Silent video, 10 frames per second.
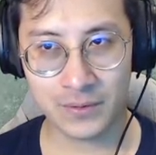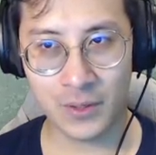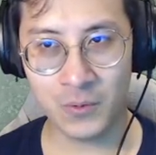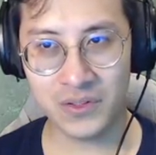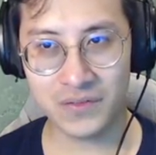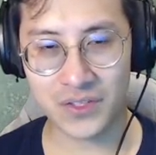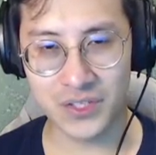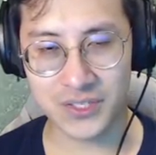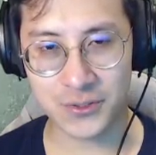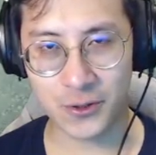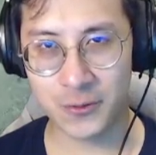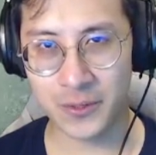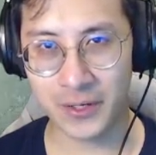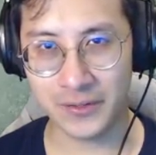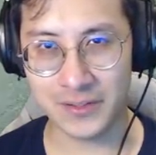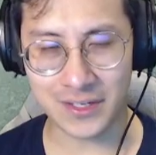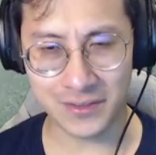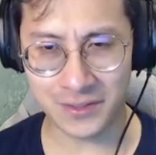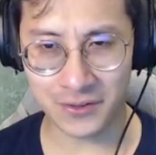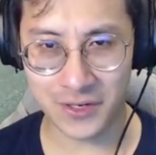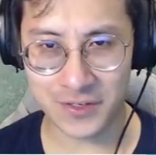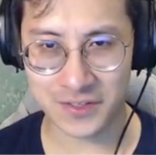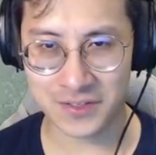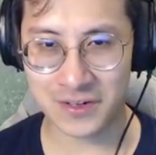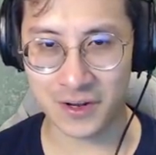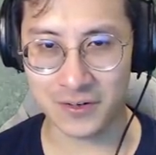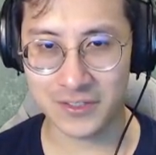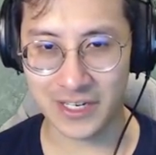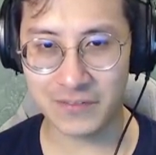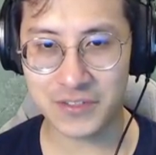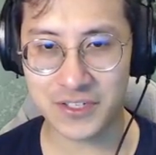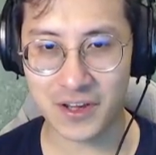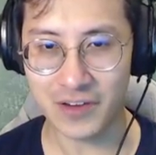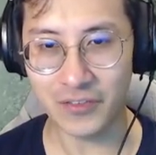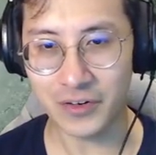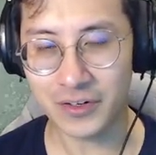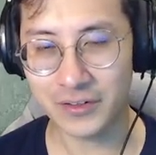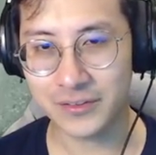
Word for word: I wonder if there's a story behind this. I think there is, isn't there? Dave the Diver.